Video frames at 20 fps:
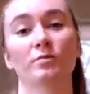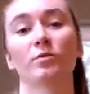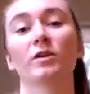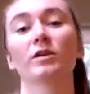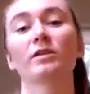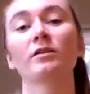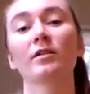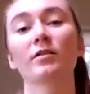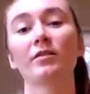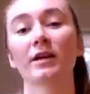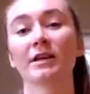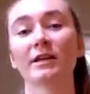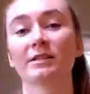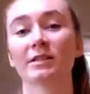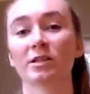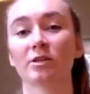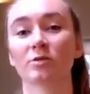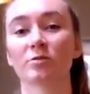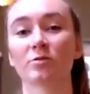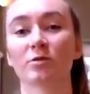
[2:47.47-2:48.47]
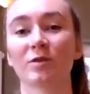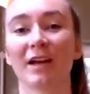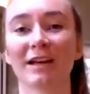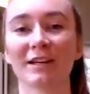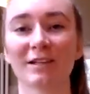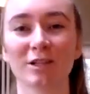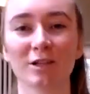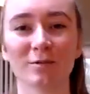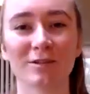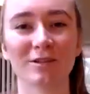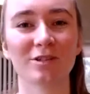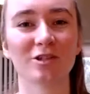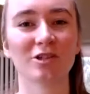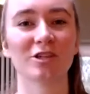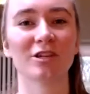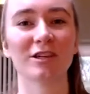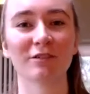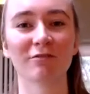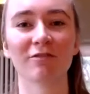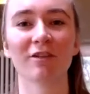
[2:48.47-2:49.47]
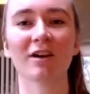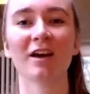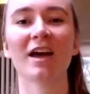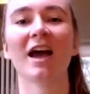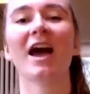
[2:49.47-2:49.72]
What are the things that you'd like to achieve?